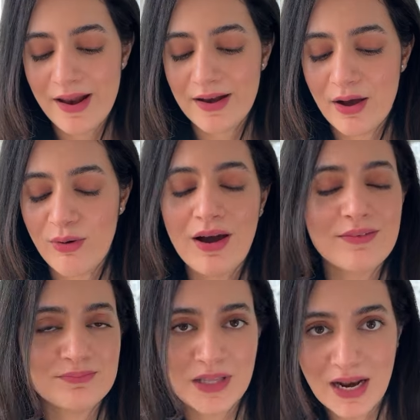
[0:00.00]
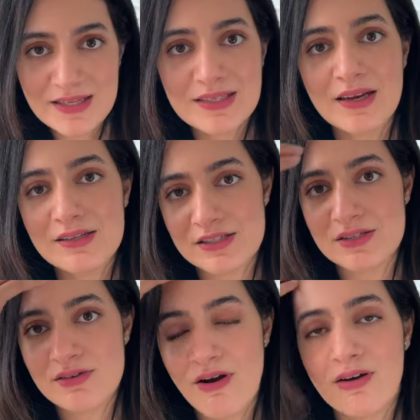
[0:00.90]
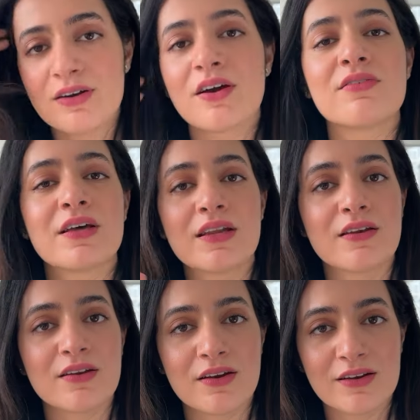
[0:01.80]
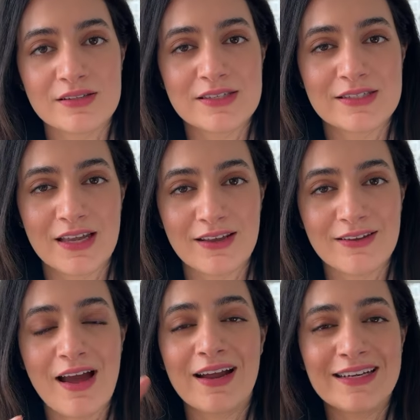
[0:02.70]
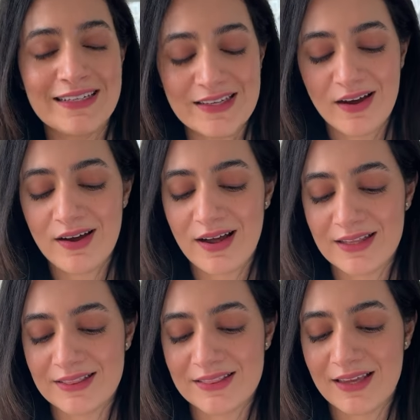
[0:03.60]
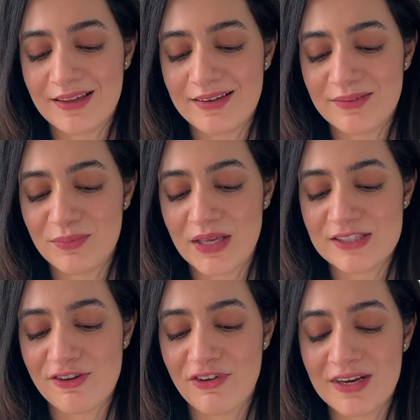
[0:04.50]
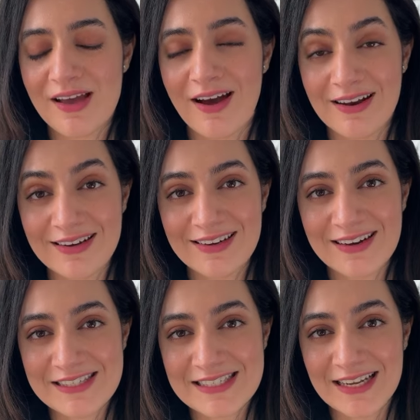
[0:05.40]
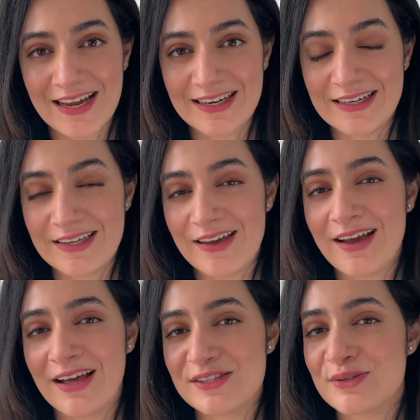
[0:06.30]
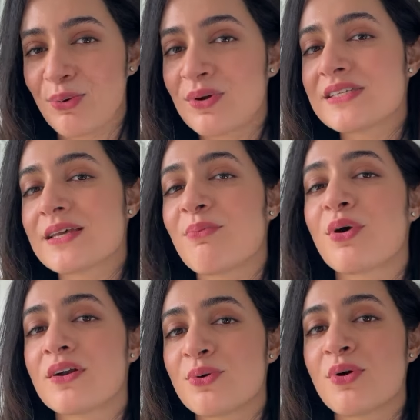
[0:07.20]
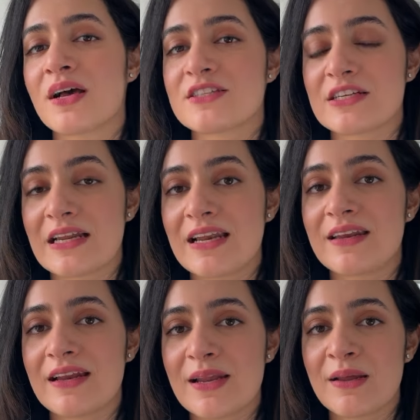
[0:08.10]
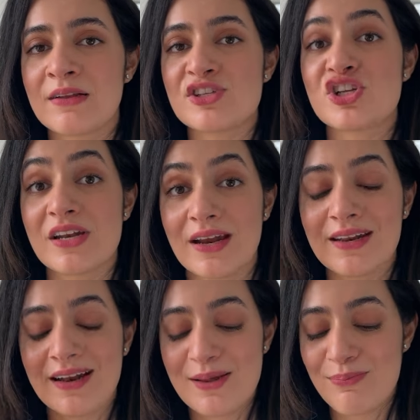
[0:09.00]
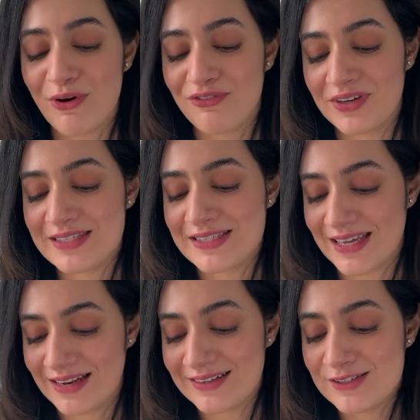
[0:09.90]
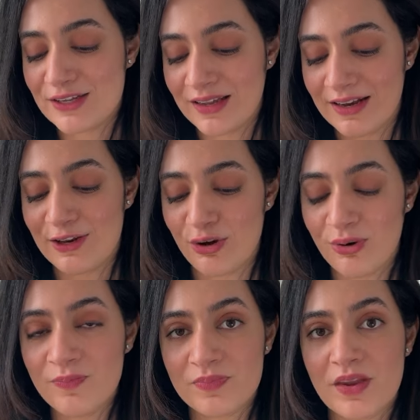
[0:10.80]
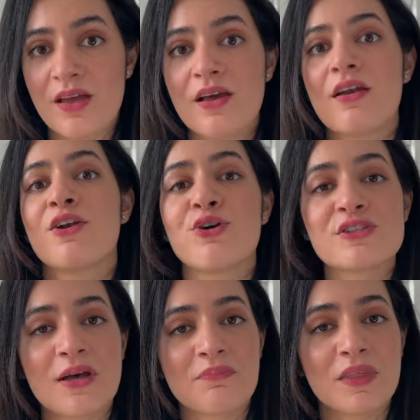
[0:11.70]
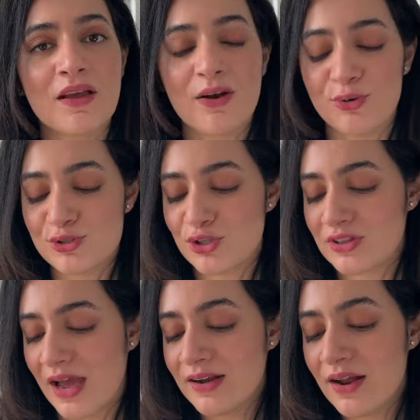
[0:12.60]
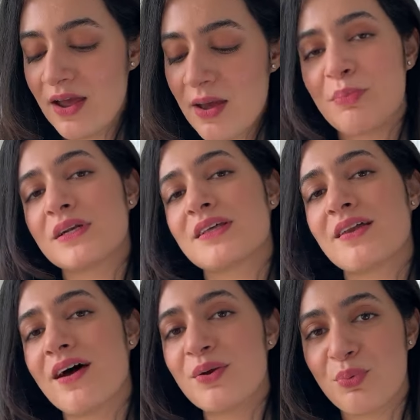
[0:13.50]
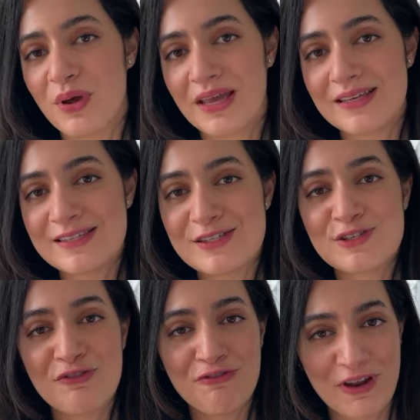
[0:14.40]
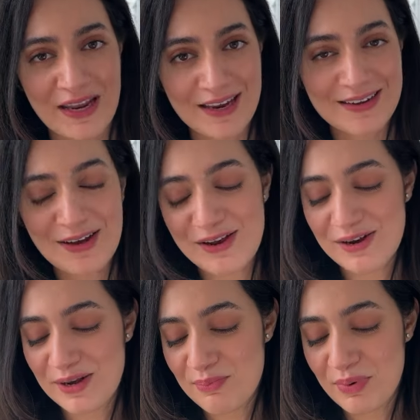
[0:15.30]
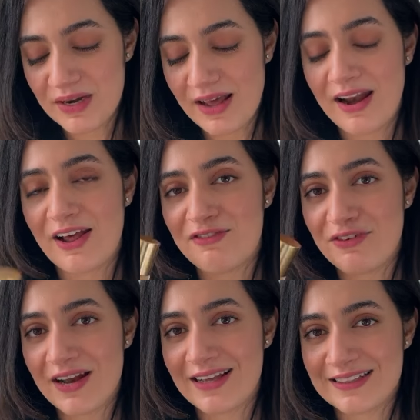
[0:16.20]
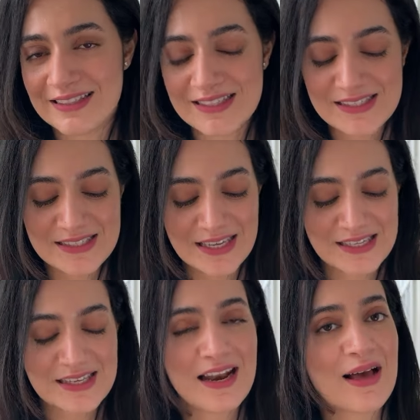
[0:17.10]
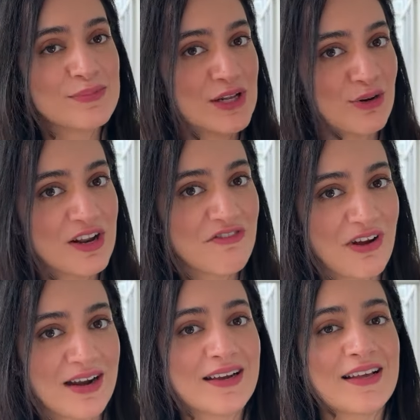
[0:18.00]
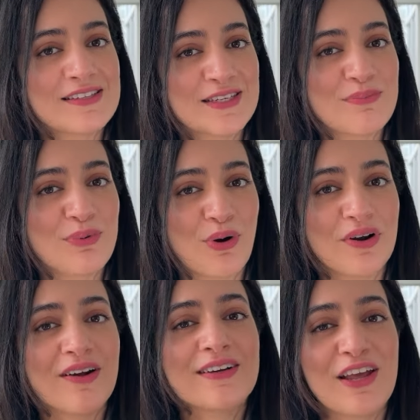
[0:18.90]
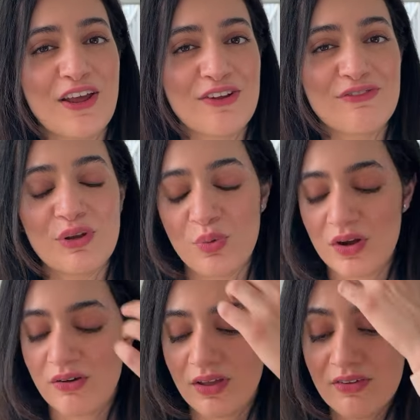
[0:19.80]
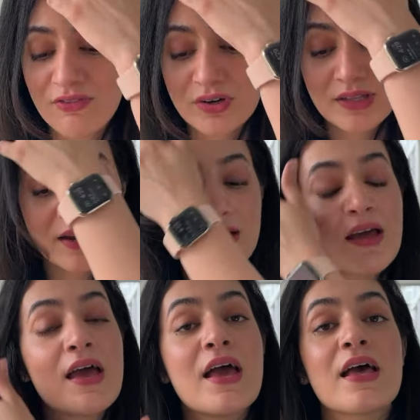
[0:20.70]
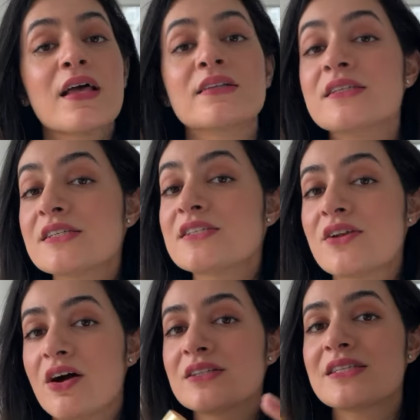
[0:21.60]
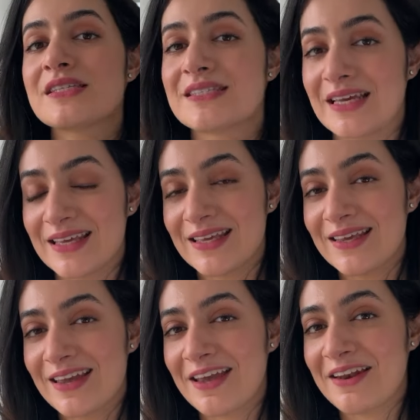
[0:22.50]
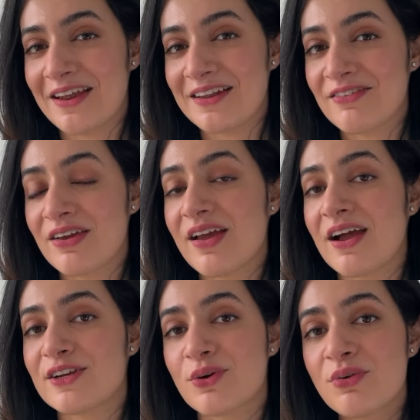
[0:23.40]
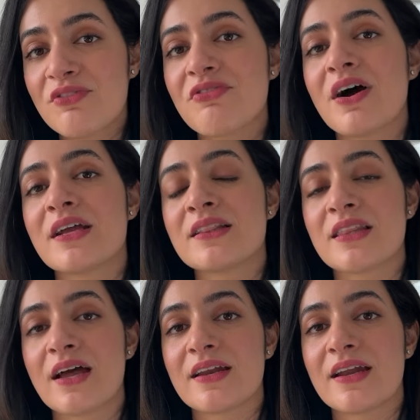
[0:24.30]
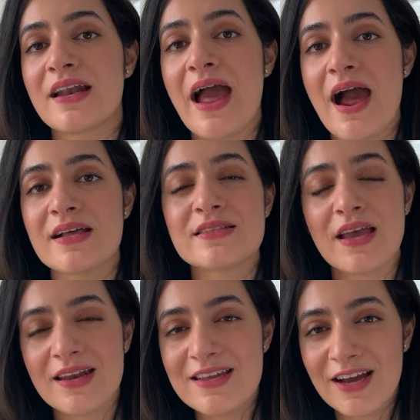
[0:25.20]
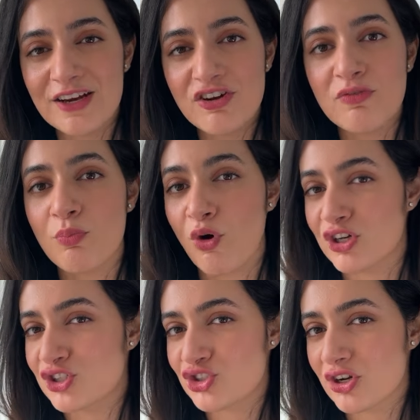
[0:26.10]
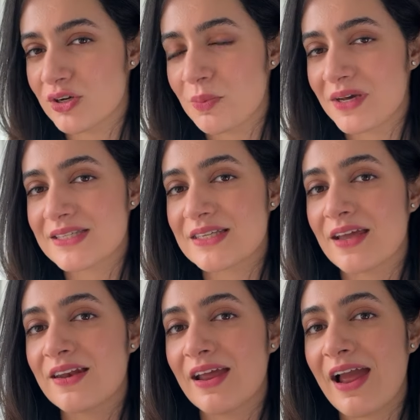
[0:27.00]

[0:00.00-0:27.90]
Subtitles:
Now, glass skin is not a very realistic idea. I think it's a very unrealistic idea and only someone who has really, really genetically perfect skin can, you know, look something close to that. But there are ways to fake it a little bit and I feel like this is an absolutely fantastic product if you were looking for that. This is not sticky in any way. I don't find that it adds any kind of moisture to my skin.